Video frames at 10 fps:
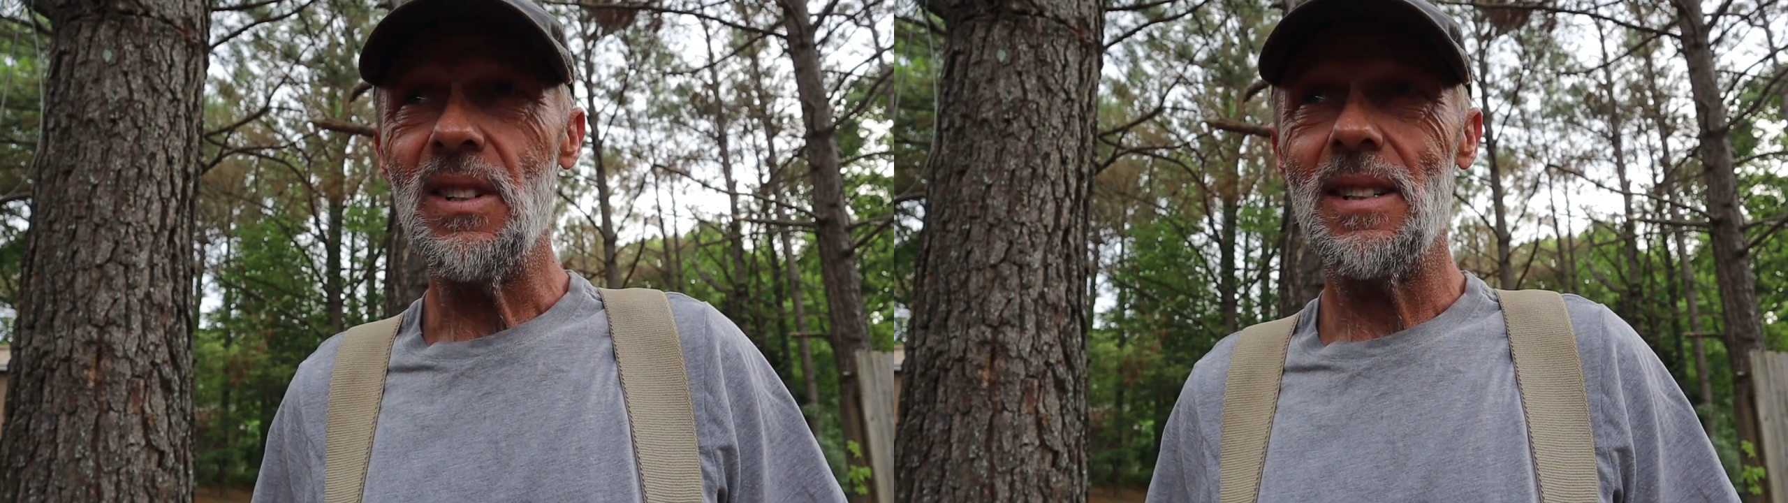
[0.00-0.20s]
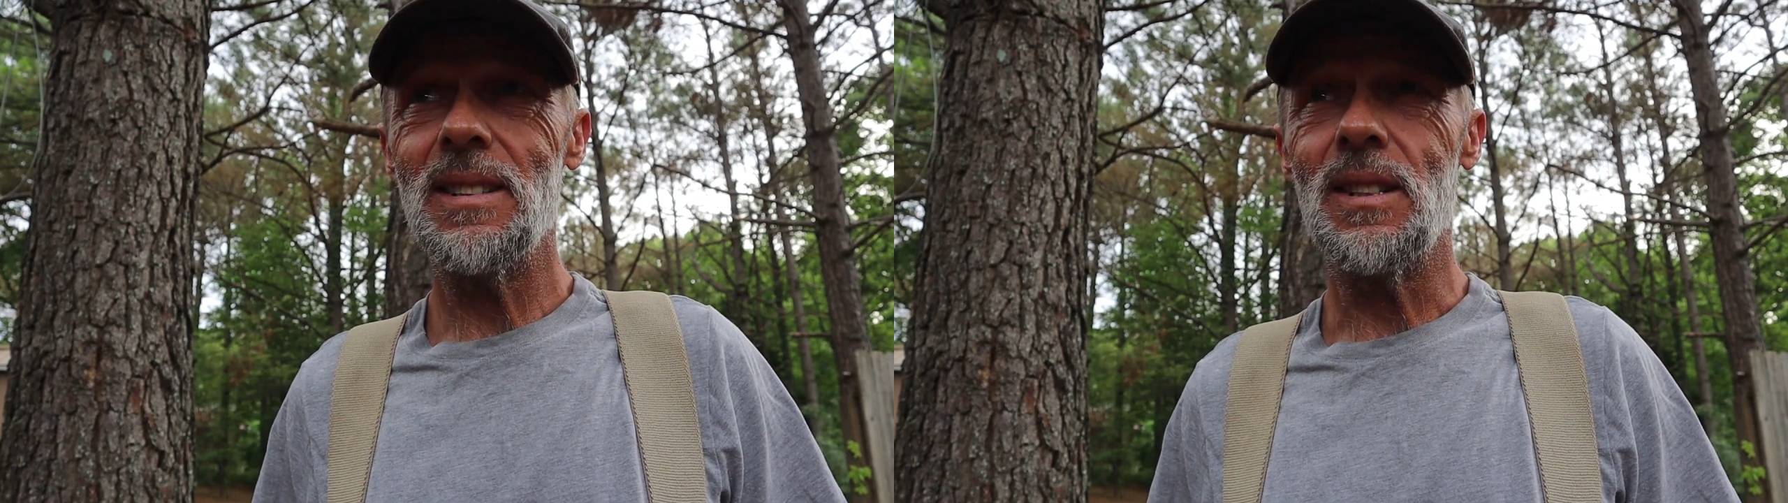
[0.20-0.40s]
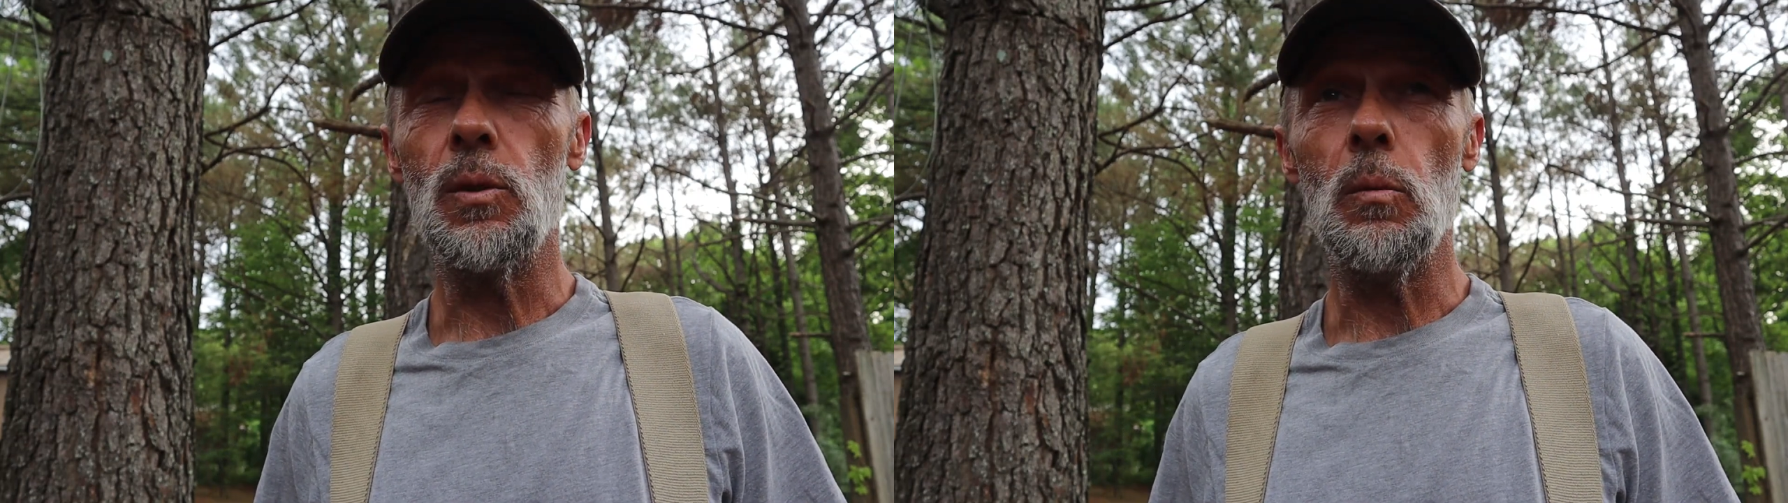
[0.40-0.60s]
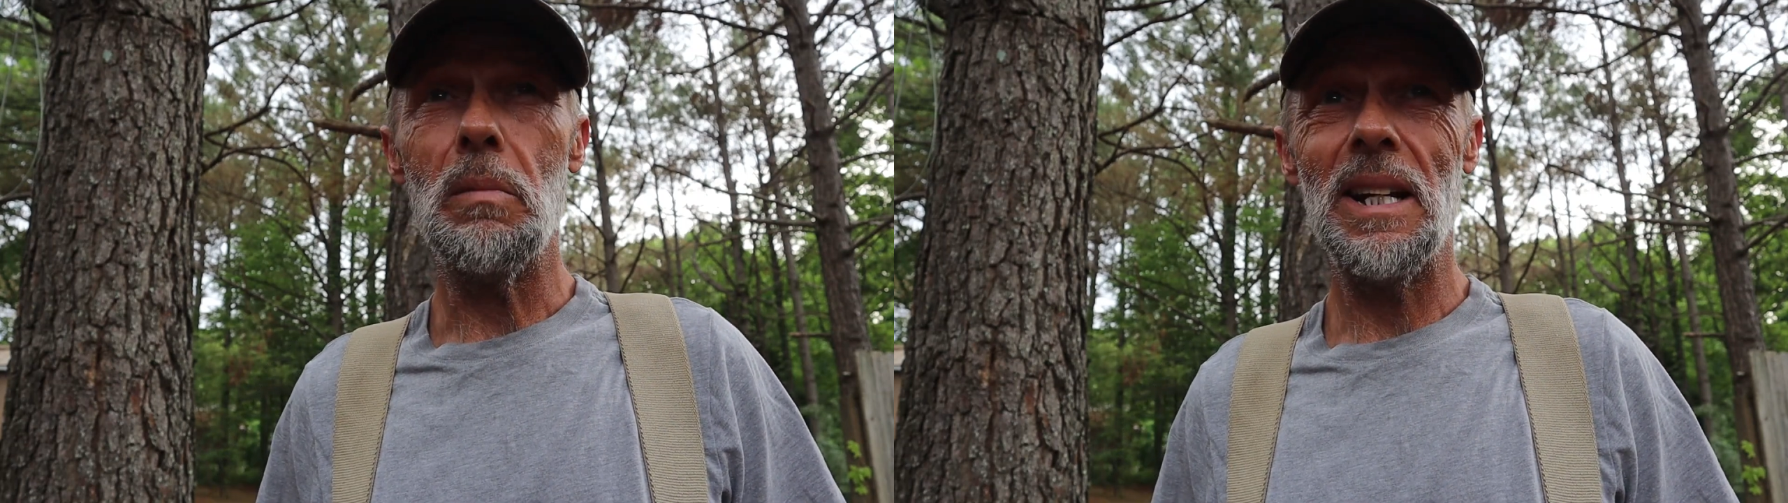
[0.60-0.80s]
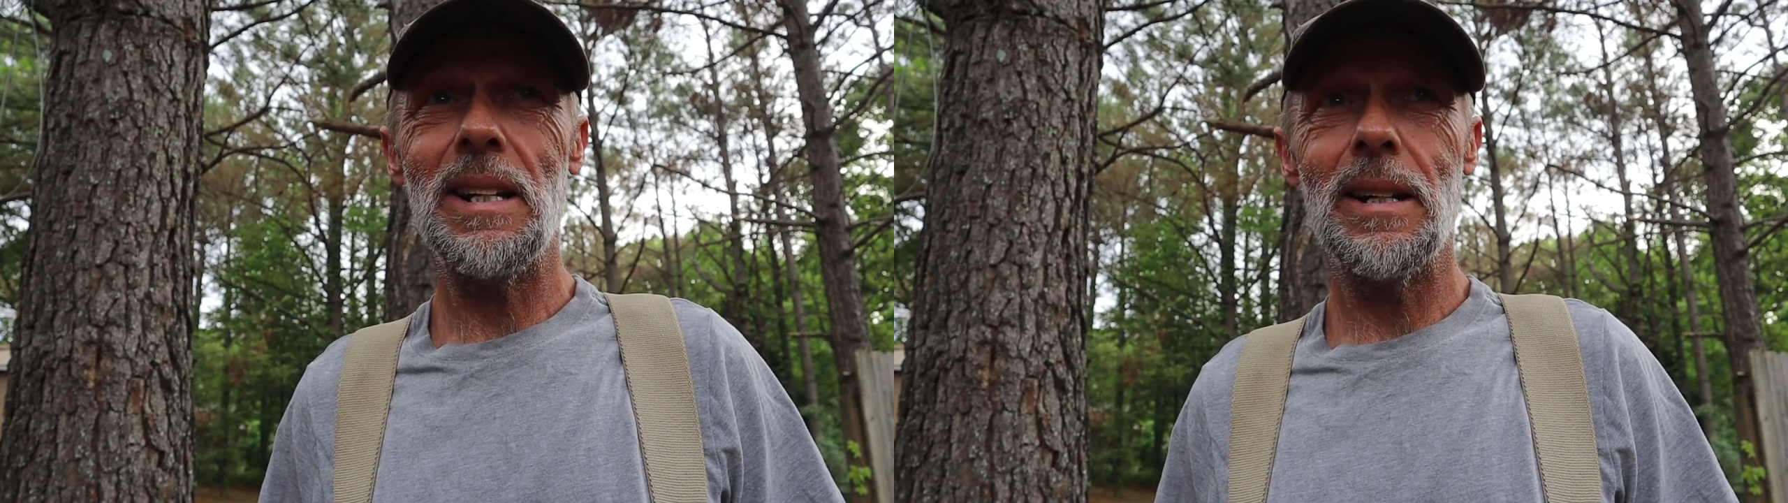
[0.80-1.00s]
done since we've
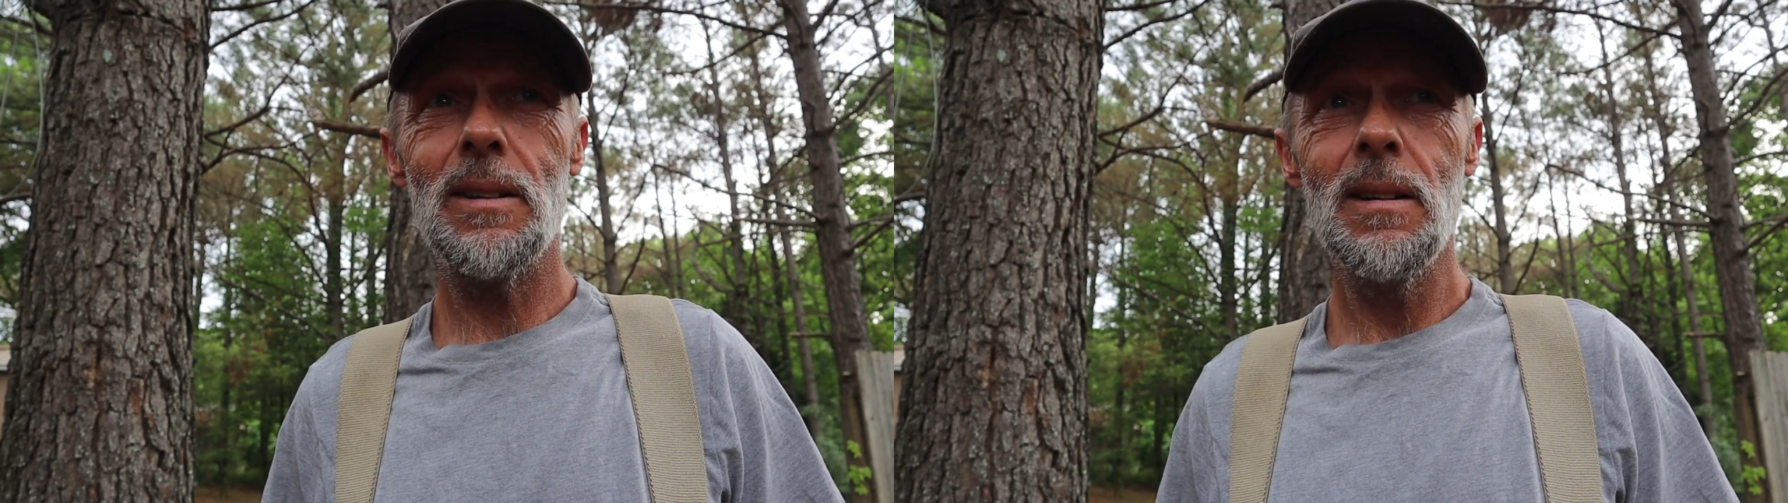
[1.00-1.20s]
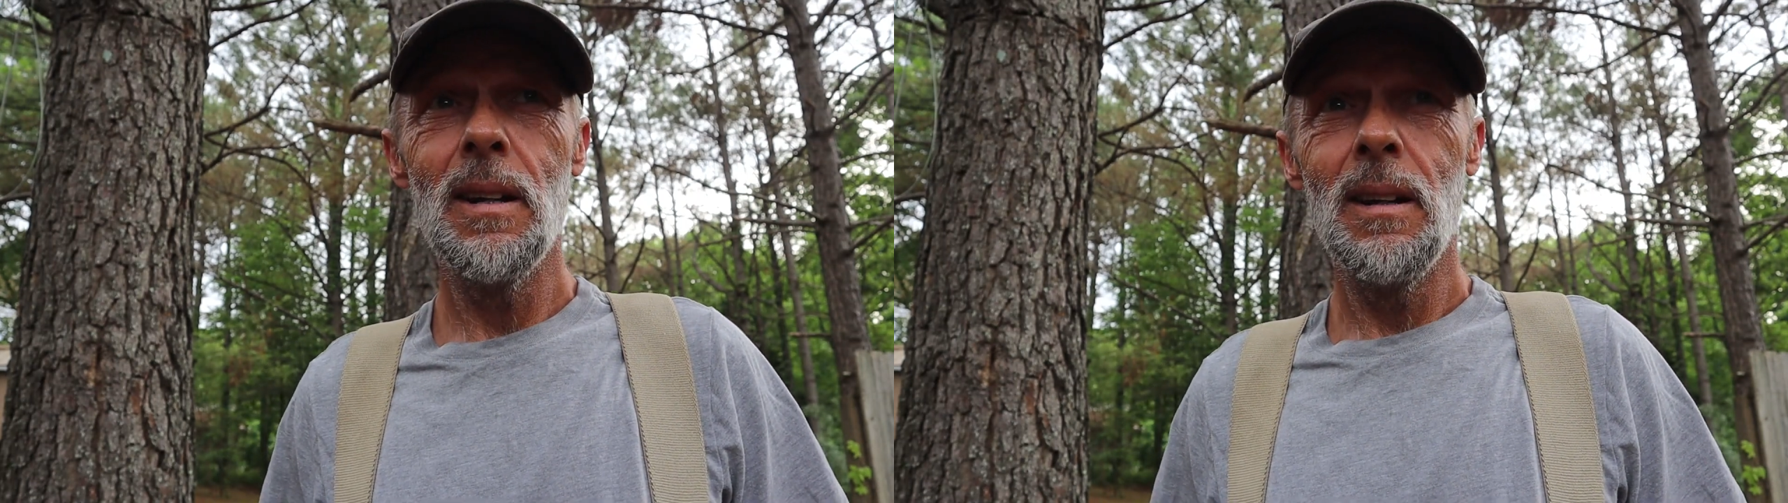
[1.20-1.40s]
been here,